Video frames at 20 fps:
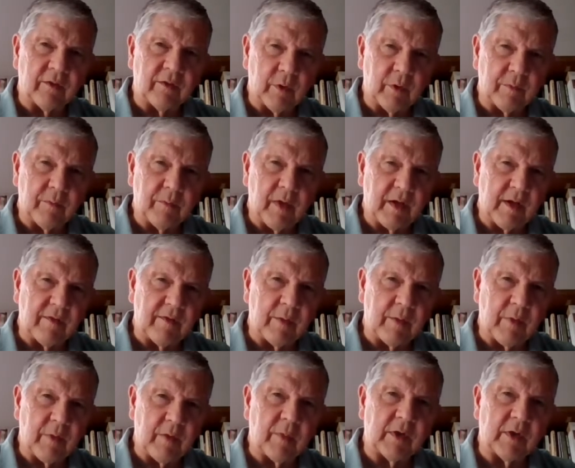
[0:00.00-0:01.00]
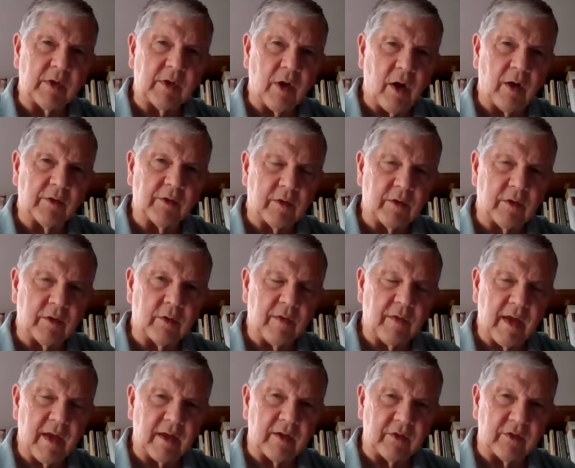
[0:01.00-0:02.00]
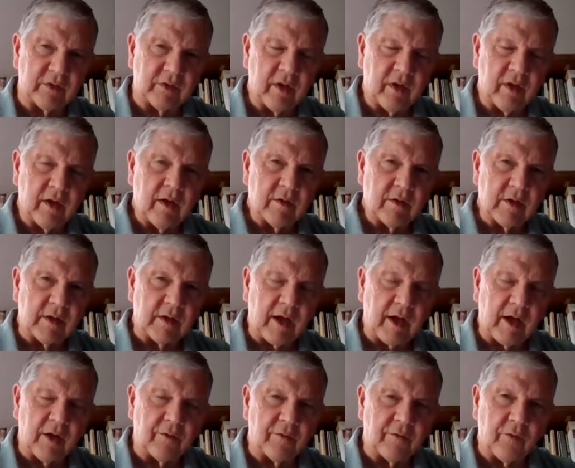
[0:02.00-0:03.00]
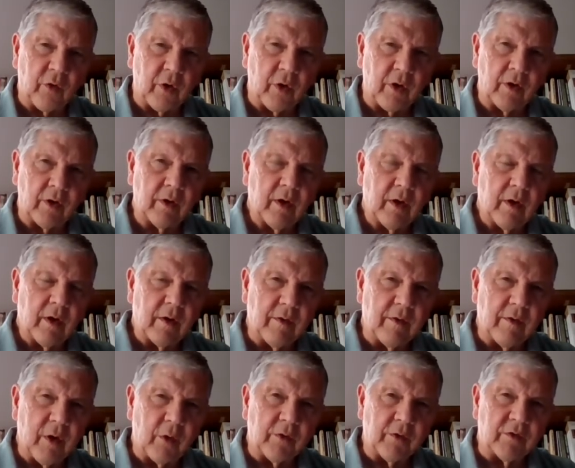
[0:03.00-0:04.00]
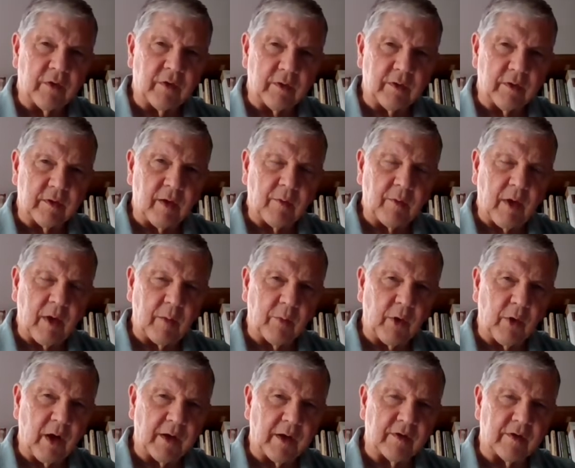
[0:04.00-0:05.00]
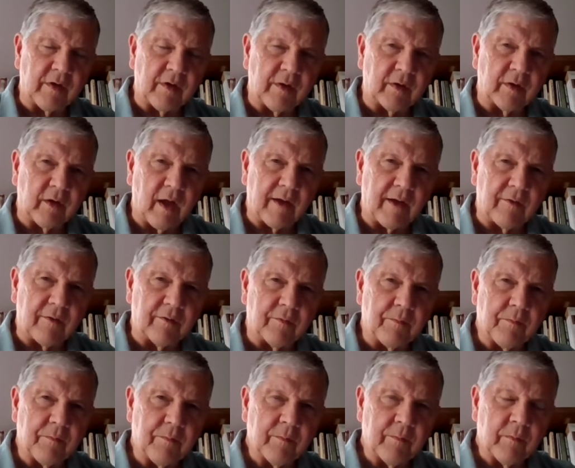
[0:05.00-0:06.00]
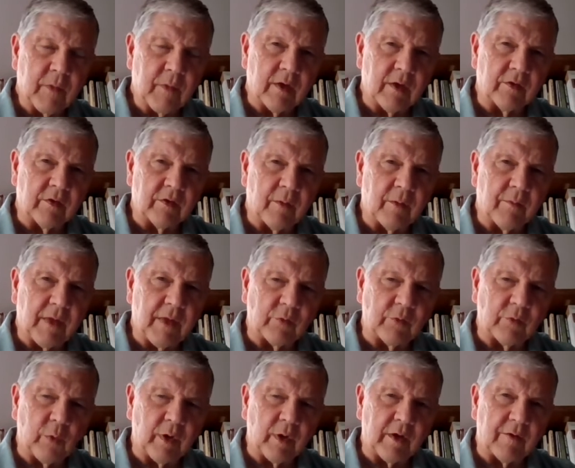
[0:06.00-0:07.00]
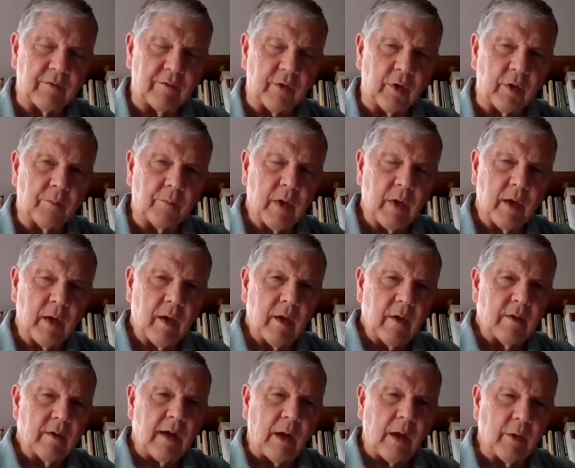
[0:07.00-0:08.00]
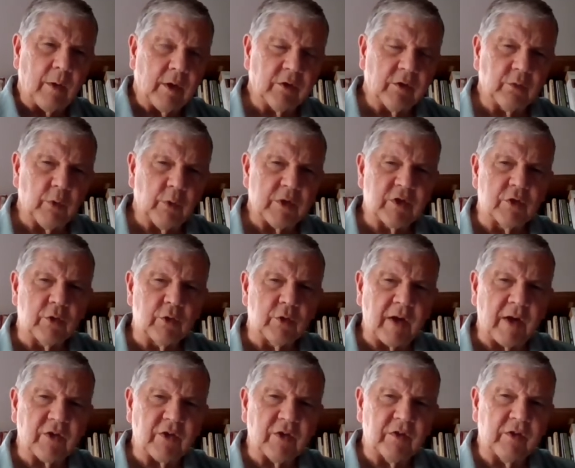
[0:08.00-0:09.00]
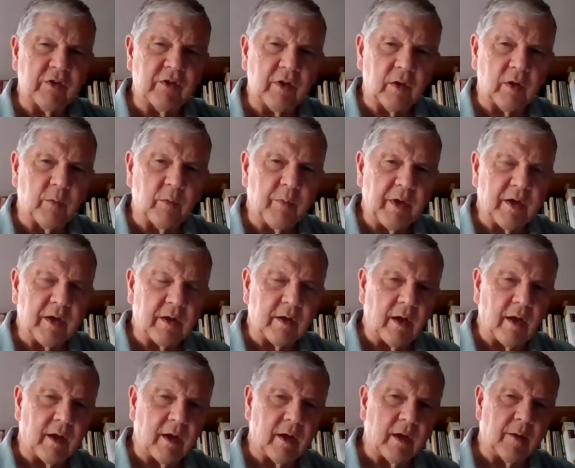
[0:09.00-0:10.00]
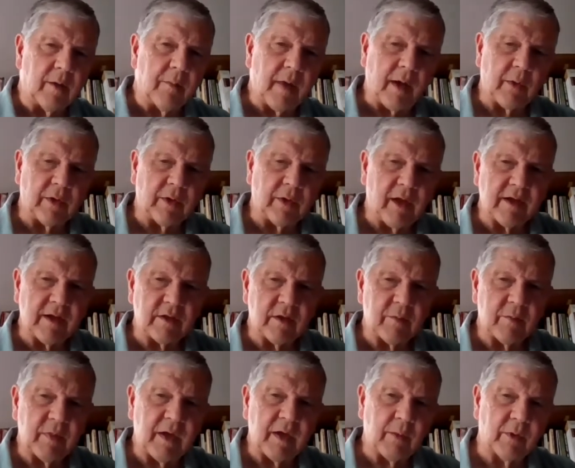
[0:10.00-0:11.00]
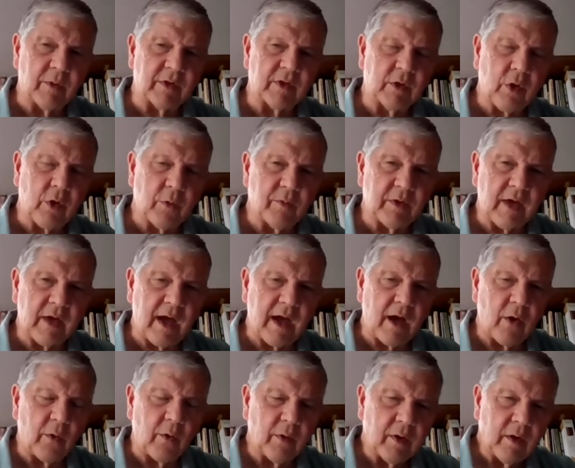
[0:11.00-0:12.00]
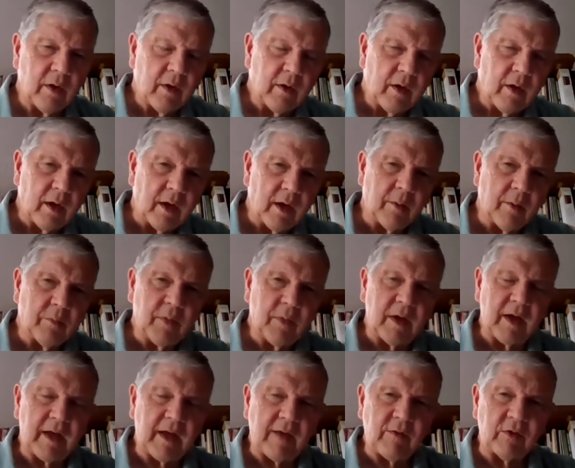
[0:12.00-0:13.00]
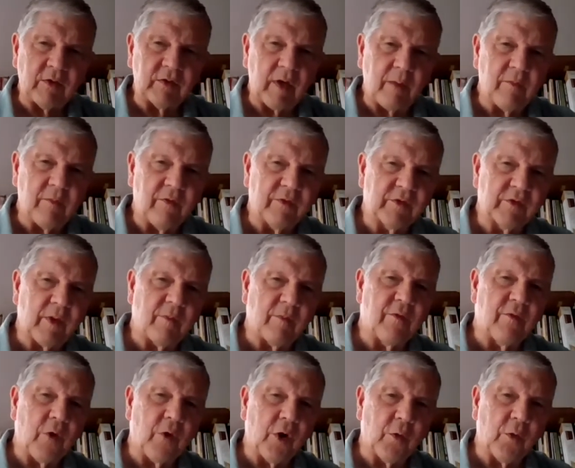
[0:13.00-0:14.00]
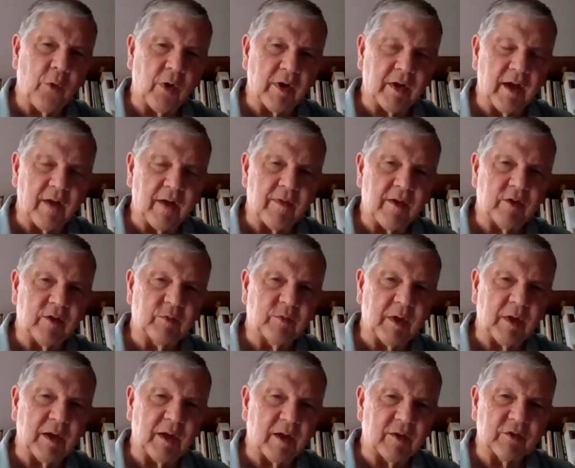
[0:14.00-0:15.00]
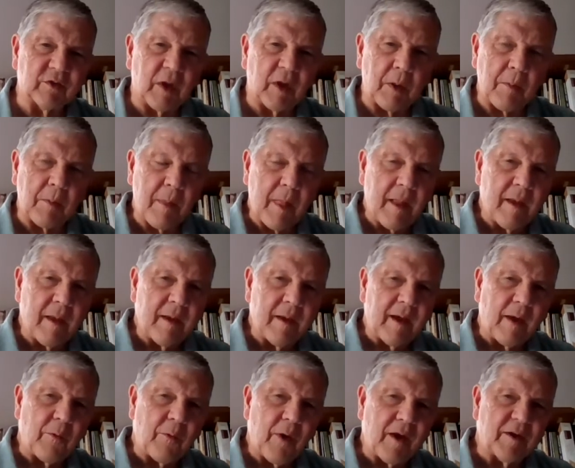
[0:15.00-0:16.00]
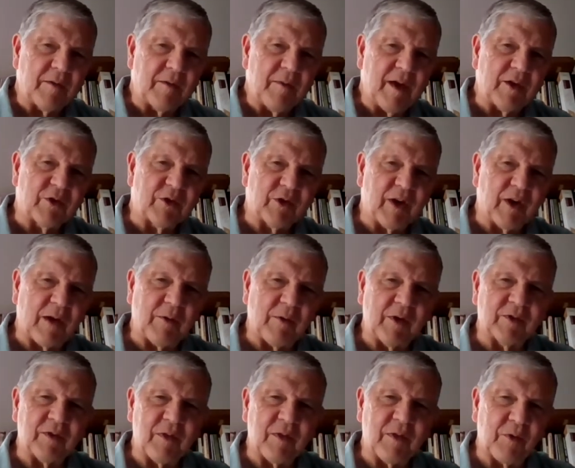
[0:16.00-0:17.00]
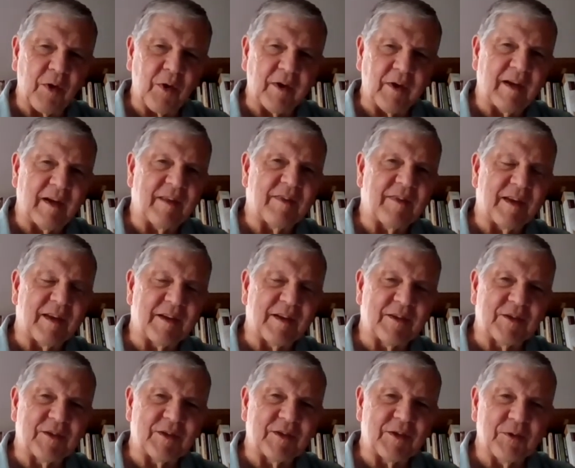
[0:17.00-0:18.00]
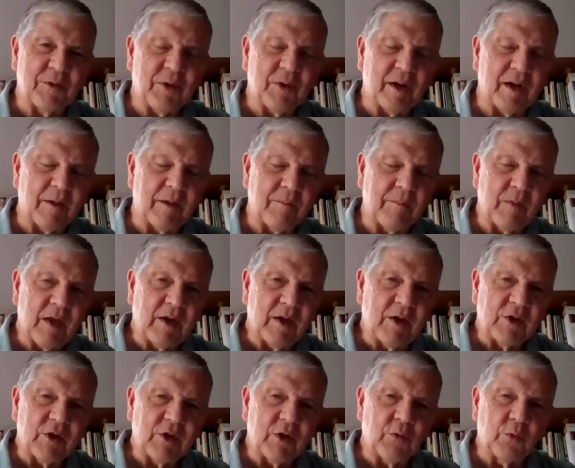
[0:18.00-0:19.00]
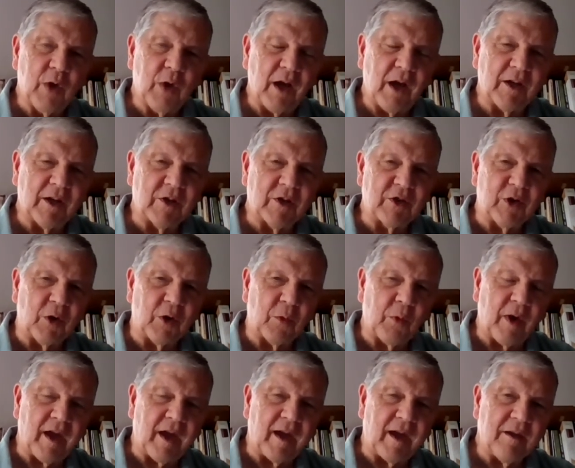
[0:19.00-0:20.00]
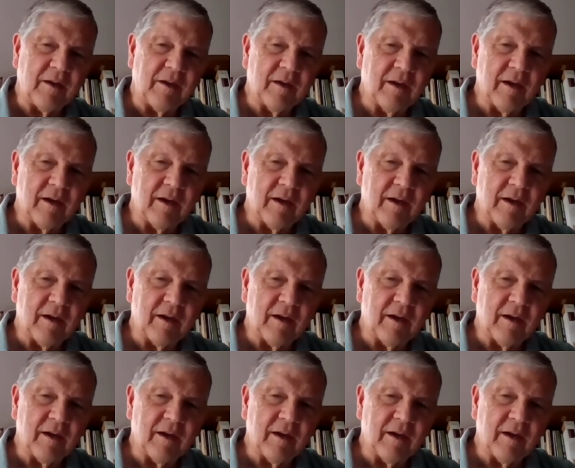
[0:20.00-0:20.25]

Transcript: many of them have been called to do, and that is to care for those that are brought into their life. That's wonderful. Now I'm going to switch directions here a little bit. I would like to be able to go now, and I gave you some forewarning on this because I wanted to make sure I wasn't throwing anything too rugged your way.